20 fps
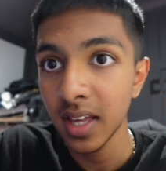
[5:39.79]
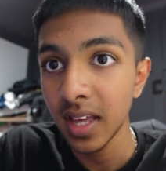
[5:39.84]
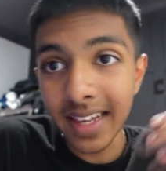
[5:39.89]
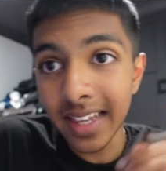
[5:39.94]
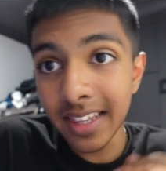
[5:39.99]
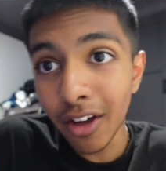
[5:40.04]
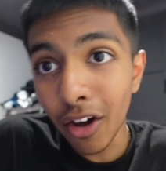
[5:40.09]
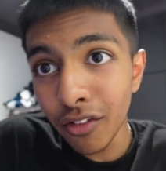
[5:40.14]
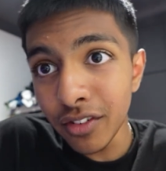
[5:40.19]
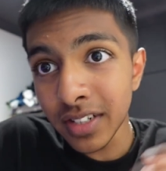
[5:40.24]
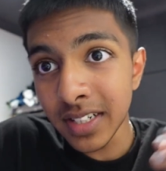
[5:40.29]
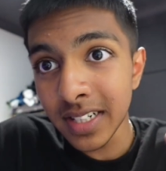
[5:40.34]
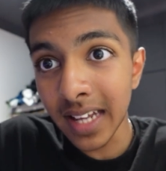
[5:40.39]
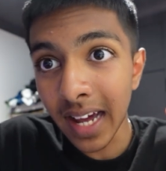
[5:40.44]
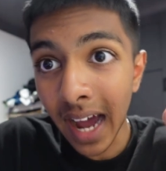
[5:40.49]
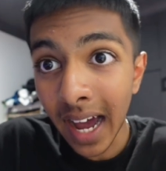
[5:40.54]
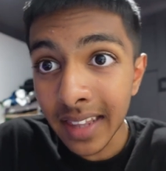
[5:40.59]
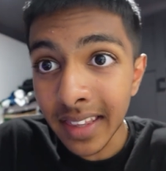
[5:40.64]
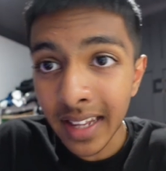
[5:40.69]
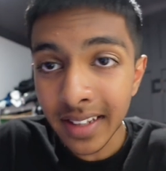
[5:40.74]
And obviously,
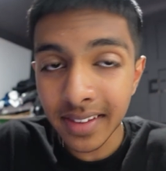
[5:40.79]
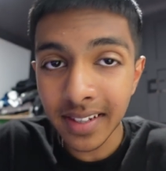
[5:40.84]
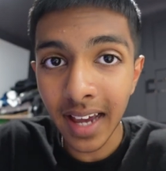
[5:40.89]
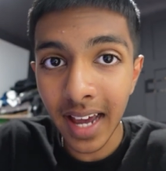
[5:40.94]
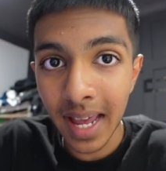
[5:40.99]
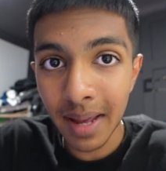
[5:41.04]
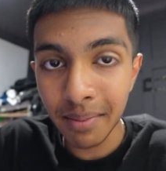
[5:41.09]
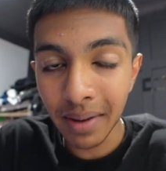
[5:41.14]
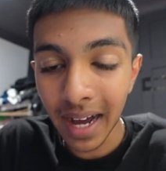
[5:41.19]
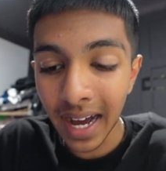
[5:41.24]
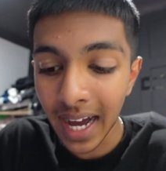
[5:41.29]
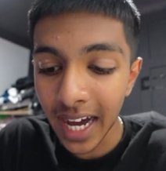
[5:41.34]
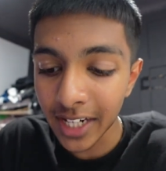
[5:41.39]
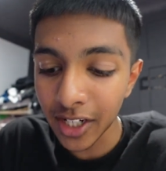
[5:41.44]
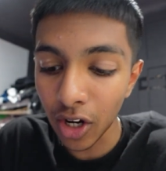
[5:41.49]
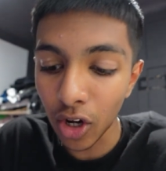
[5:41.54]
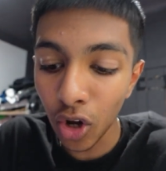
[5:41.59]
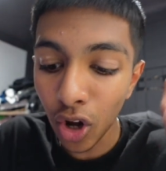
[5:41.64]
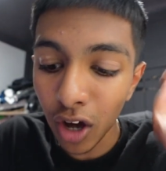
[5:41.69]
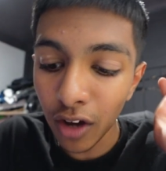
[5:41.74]
at that time, I had
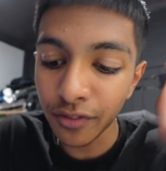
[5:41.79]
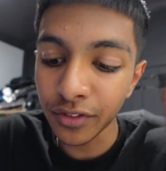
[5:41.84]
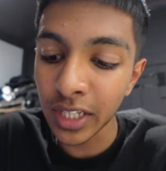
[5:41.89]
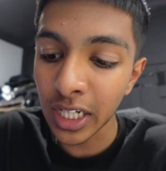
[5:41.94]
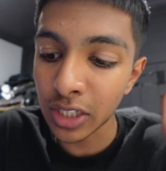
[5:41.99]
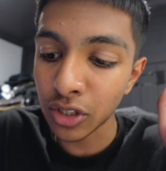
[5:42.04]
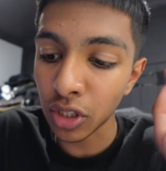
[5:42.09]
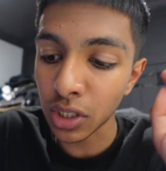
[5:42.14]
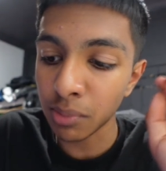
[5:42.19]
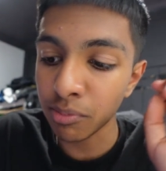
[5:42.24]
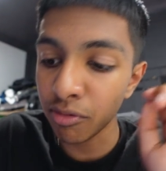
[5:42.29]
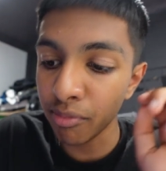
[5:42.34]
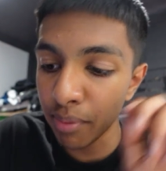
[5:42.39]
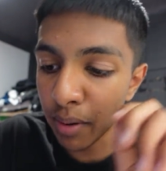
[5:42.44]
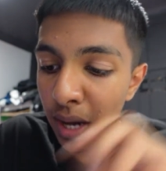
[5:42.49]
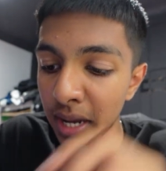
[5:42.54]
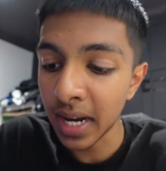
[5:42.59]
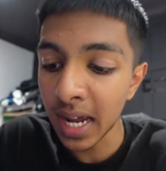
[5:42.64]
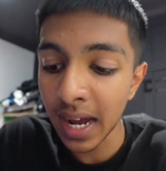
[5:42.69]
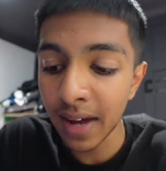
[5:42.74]
a lot of TikToks
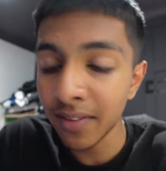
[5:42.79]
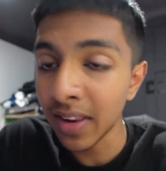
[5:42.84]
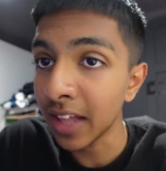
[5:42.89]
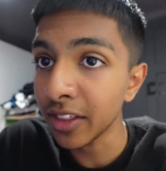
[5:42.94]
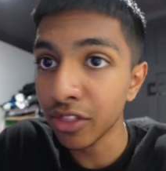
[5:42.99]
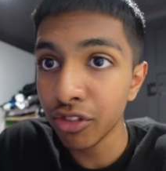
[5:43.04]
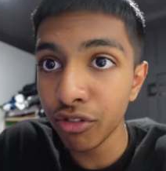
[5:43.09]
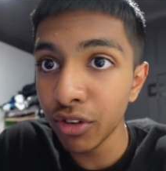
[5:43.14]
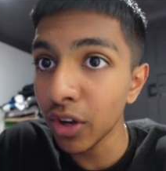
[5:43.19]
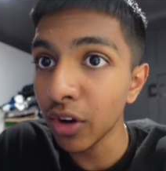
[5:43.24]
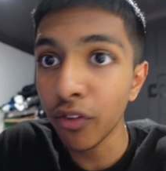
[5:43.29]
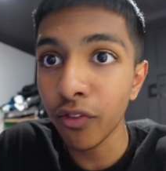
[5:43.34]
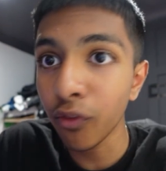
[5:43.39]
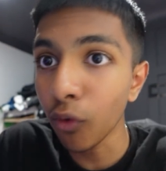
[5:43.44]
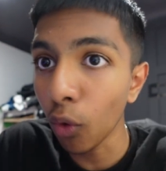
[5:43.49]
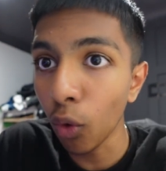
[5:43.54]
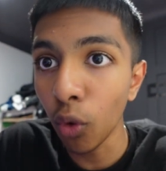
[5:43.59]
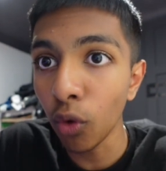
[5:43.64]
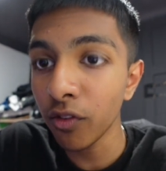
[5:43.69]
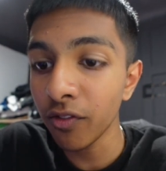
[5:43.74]
prepared. I have like 3 or
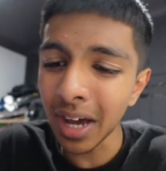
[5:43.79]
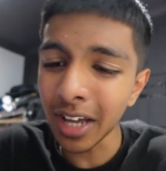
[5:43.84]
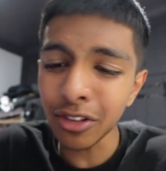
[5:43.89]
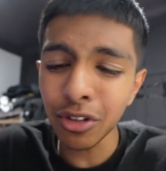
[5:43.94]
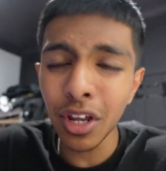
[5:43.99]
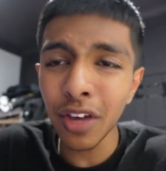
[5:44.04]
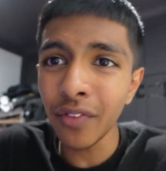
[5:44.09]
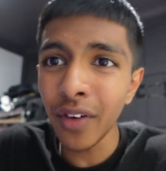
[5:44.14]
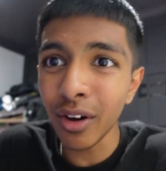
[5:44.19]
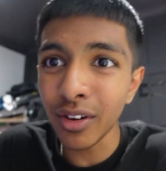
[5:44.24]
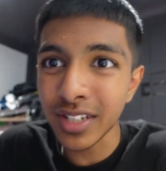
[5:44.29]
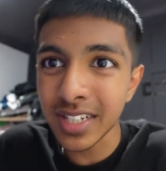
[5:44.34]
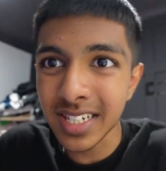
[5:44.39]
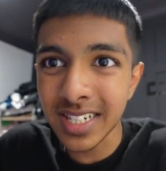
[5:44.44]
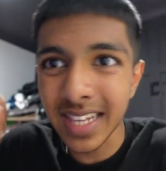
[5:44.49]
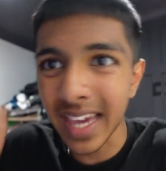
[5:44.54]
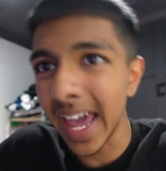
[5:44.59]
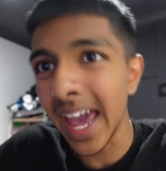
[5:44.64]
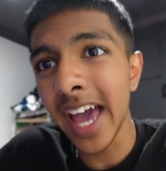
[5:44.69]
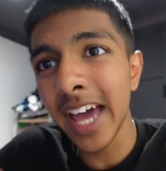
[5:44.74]
4. I don't know if I was
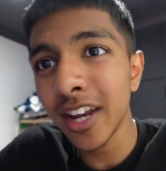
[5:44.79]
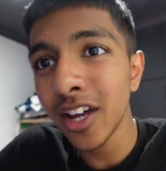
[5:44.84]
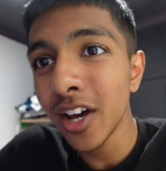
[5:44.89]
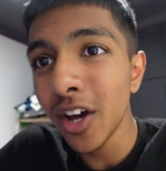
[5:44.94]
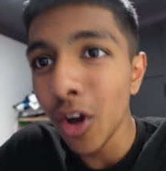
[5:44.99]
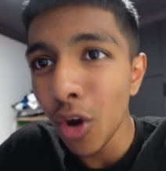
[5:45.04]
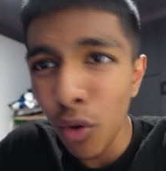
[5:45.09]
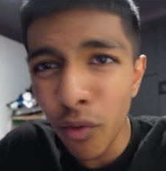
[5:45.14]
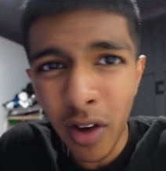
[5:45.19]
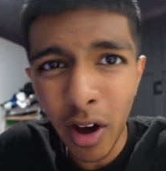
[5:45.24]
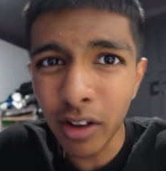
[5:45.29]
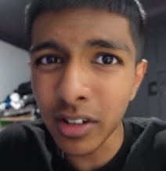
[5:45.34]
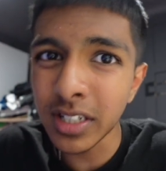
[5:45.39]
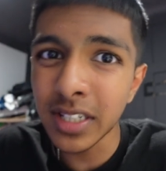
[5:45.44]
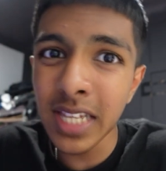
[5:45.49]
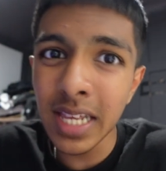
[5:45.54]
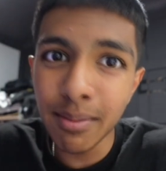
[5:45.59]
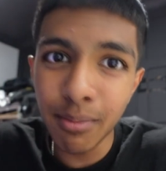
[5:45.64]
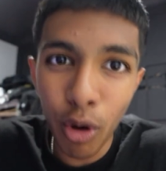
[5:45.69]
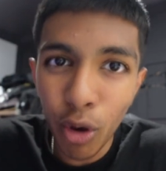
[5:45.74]
scared, if I was
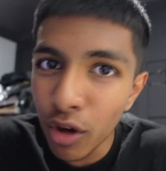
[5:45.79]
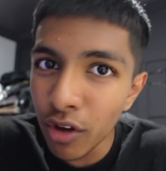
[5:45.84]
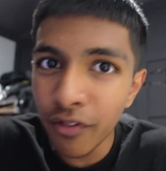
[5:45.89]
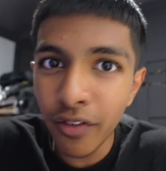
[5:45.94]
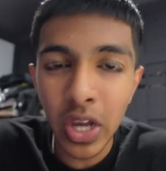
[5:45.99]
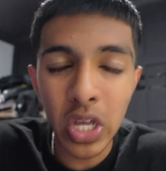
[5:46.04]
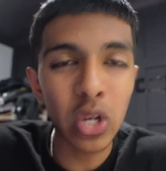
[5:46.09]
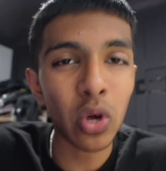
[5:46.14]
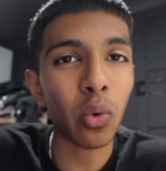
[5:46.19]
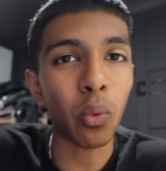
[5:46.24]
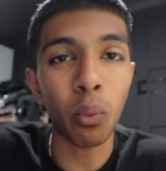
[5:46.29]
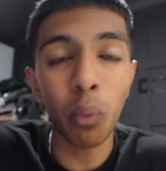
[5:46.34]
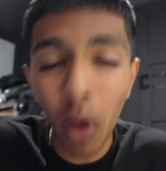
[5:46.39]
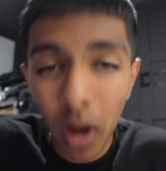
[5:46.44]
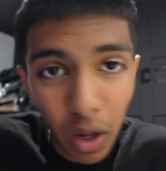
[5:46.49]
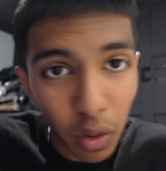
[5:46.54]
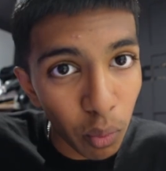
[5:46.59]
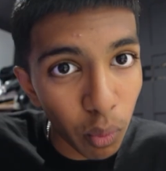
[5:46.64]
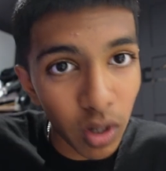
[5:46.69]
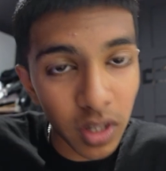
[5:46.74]
demotivated, or
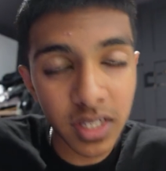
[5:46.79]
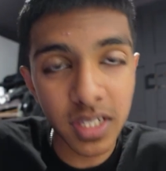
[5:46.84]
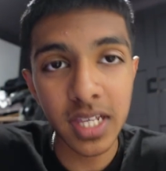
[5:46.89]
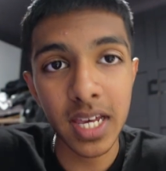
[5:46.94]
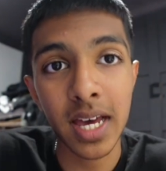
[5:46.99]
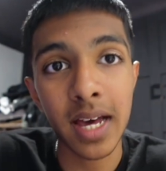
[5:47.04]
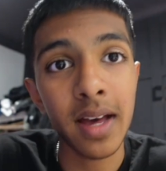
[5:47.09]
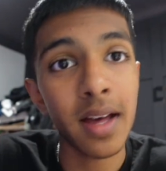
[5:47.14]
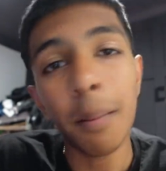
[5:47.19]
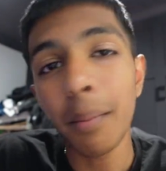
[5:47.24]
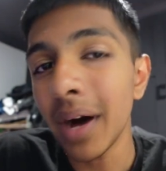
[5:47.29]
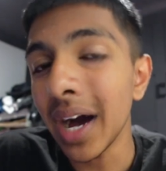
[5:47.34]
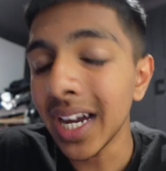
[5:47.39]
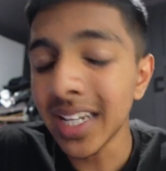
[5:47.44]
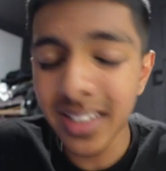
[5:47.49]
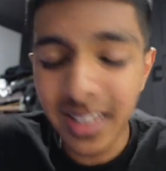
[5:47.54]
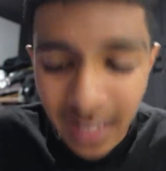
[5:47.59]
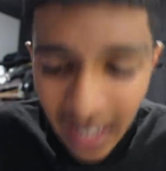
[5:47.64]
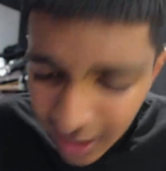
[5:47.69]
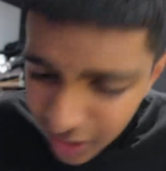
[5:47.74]
what it was, yeah. But
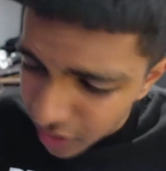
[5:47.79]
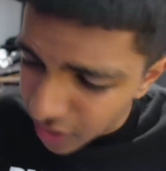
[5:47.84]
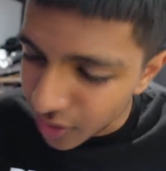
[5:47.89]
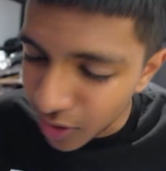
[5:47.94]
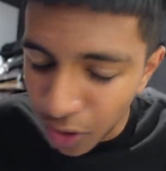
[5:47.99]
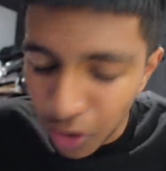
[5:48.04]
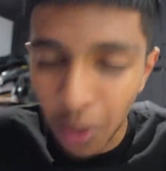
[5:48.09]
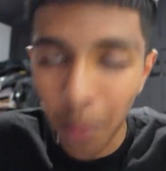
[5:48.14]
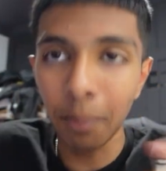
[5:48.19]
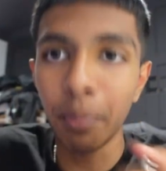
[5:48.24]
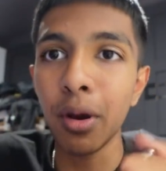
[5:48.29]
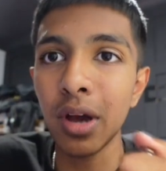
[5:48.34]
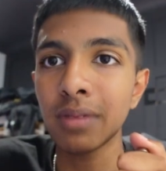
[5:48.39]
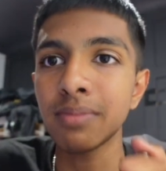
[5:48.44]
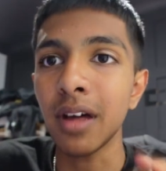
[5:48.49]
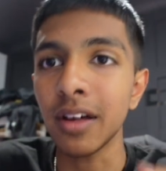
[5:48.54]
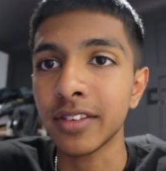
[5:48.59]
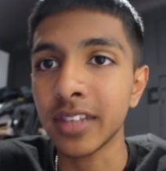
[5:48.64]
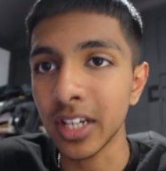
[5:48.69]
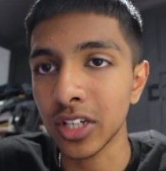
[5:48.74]
I just couldn't post
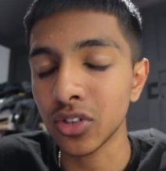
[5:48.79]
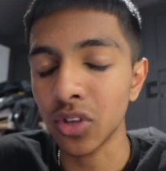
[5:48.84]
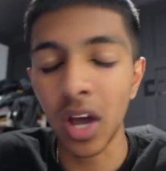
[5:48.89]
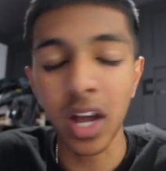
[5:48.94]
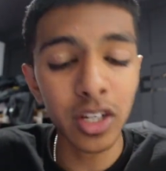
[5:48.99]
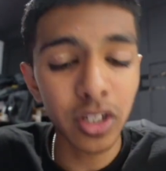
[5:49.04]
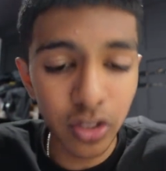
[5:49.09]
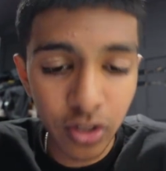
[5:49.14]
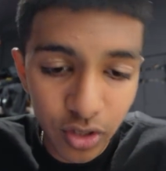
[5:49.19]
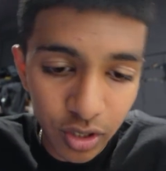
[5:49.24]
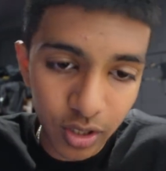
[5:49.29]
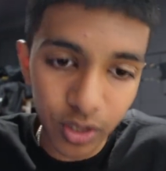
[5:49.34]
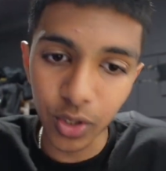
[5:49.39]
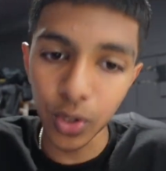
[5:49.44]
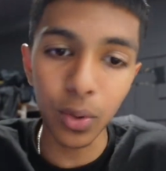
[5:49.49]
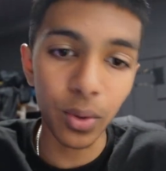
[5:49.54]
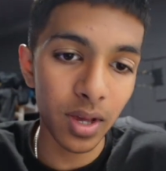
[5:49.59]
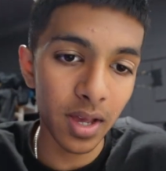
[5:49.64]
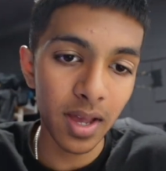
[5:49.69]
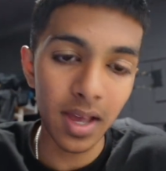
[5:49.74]
my TikTok. I just couldn't
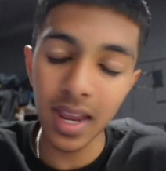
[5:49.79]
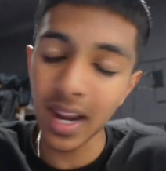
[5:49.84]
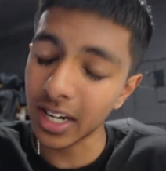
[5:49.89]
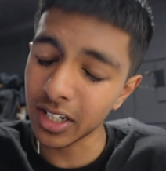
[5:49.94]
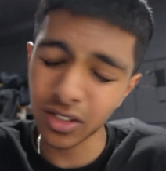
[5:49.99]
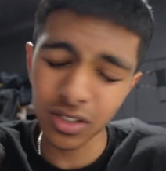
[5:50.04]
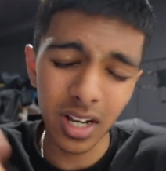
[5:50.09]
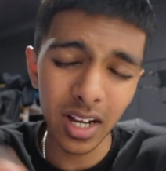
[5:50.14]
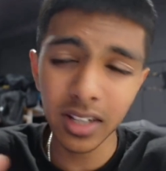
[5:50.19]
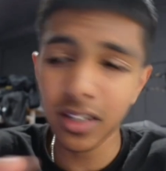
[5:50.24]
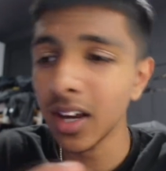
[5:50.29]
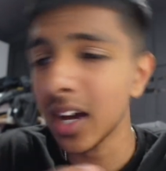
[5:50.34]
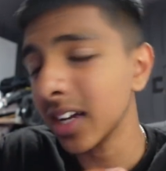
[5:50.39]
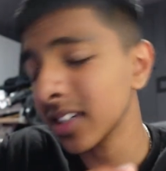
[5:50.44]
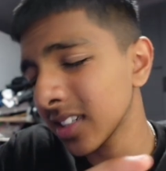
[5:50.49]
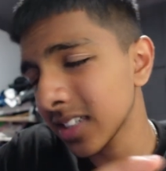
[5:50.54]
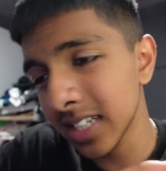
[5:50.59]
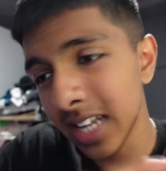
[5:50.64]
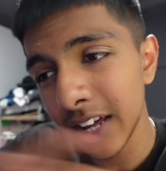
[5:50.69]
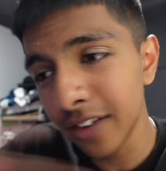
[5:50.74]
do it. And I
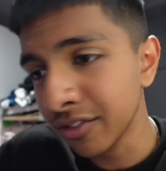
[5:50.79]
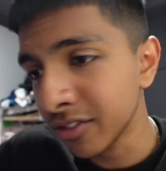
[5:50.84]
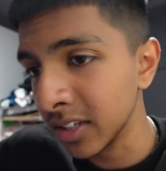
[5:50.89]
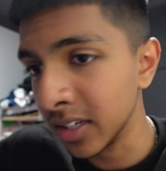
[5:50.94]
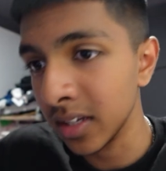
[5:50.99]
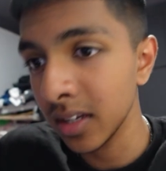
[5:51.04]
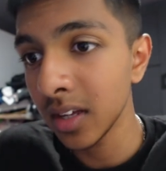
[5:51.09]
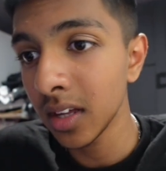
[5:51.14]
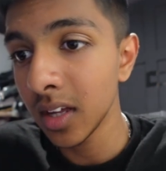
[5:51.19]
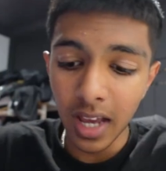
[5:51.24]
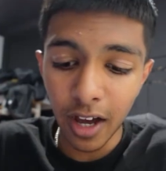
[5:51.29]
just left it.